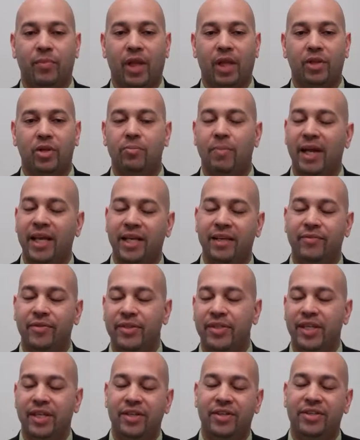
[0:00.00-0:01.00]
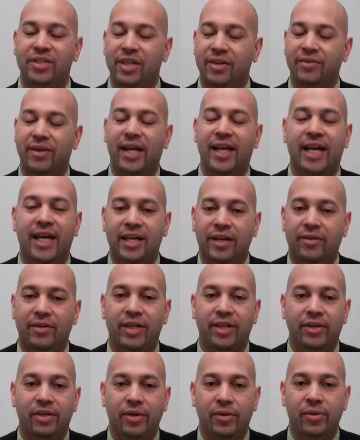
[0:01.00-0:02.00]
You might even say to yourself, hey, I
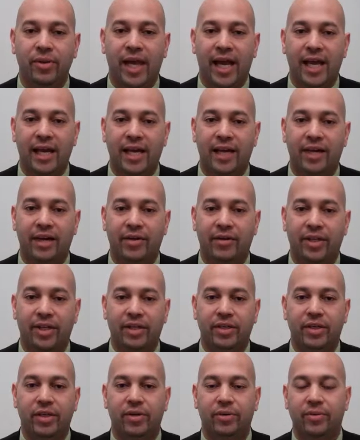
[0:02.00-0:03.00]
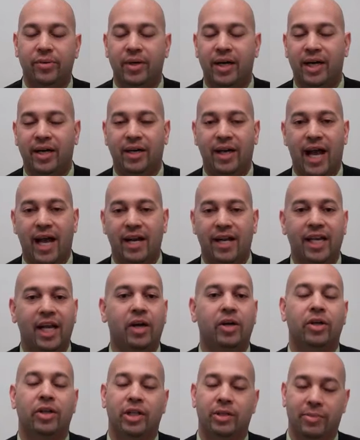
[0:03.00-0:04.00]
already know that. I already know how to
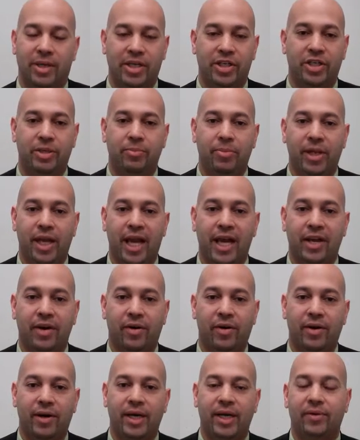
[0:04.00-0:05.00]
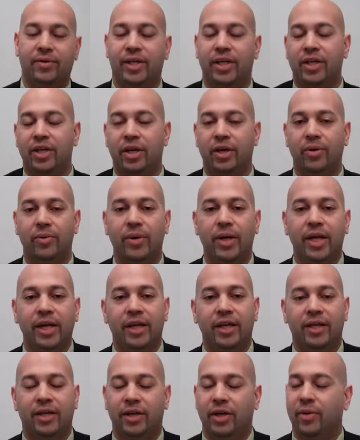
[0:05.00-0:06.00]
calculate my GPA, or I already know,
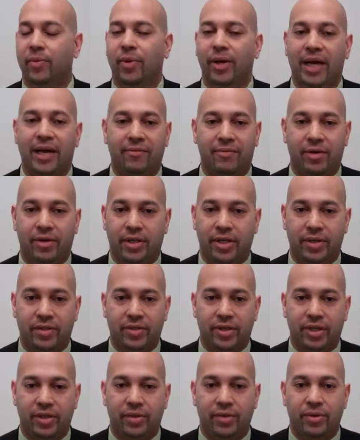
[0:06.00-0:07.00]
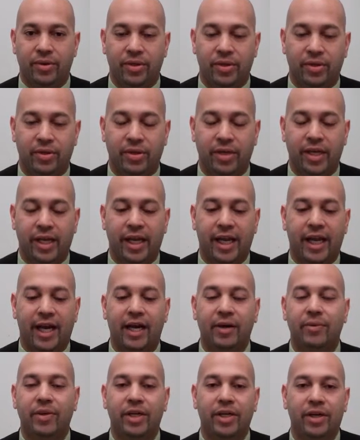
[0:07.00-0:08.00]
whatever it is that you're looking at.
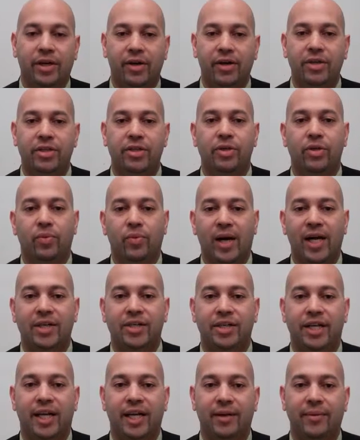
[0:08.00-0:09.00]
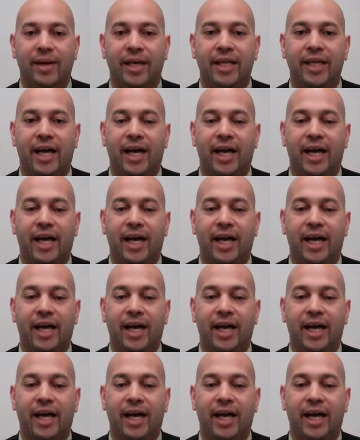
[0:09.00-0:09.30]
I would encourage you to watch it anyway.